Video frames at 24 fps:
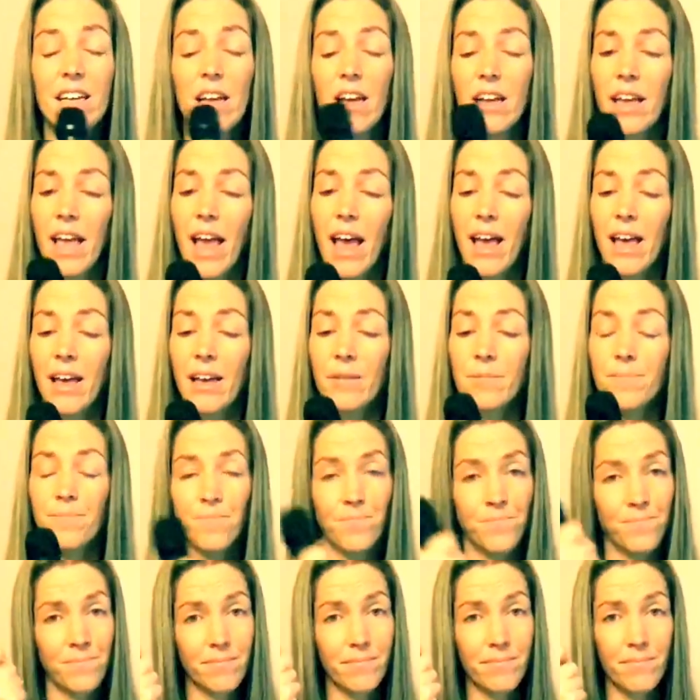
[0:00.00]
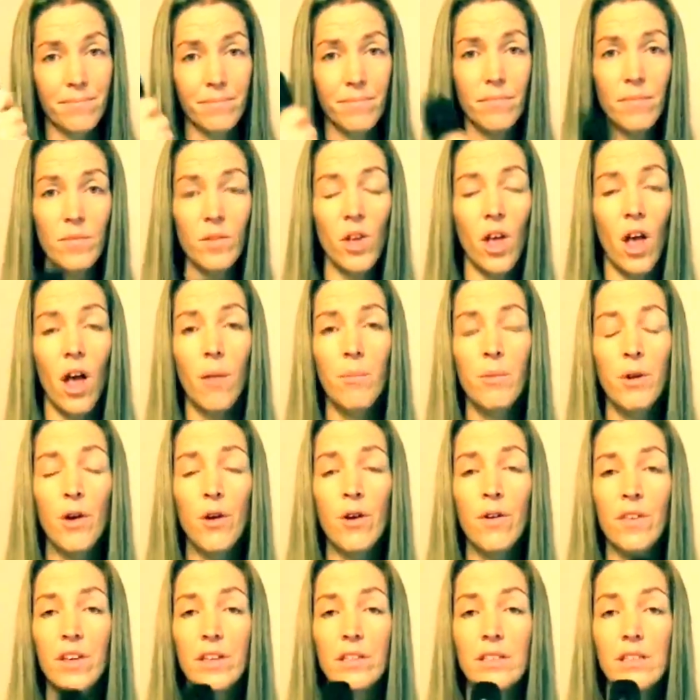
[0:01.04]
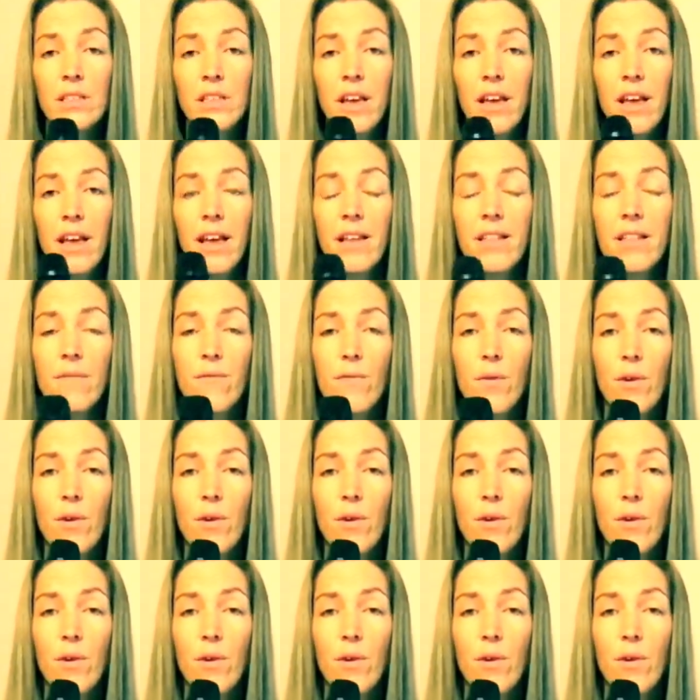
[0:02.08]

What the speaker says: Okay. I'm nervous. And the